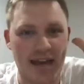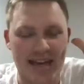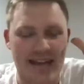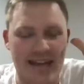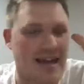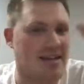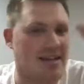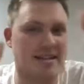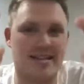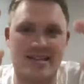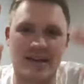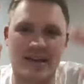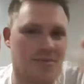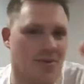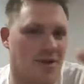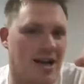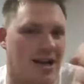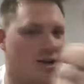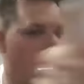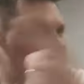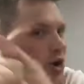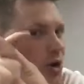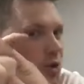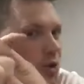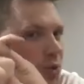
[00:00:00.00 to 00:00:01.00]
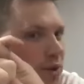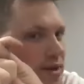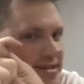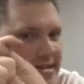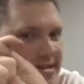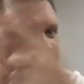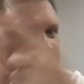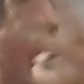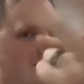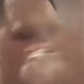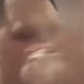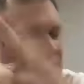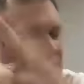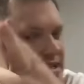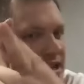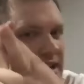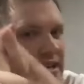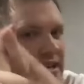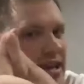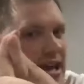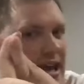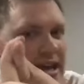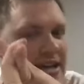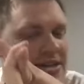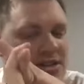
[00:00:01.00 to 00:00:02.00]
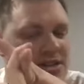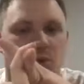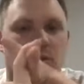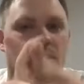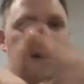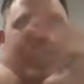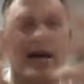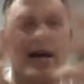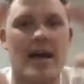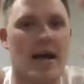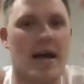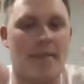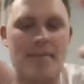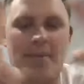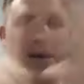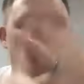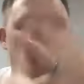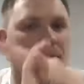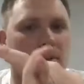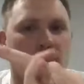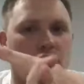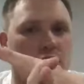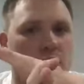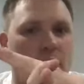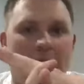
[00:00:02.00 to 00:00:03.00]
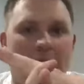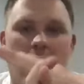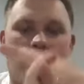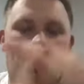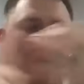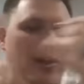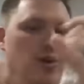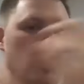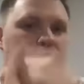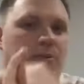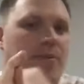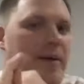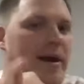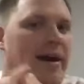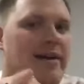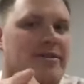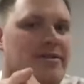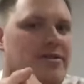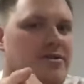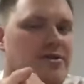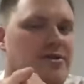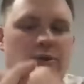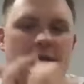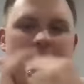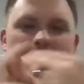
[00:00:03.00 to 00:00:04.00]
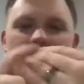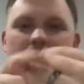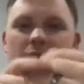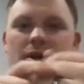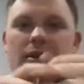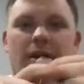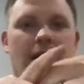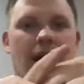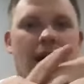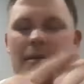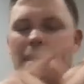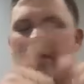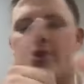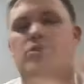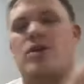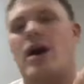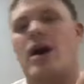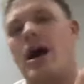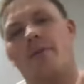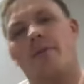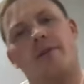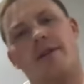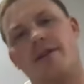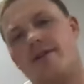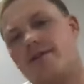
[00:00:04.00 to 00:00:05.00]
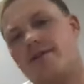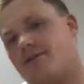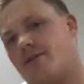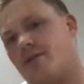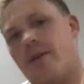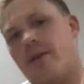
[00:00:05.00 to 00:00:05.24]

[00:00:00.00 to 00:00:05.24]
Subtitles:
not just something I do on Wednesdays or Sundays or when people are around, my youth pastors around, my tribe leaders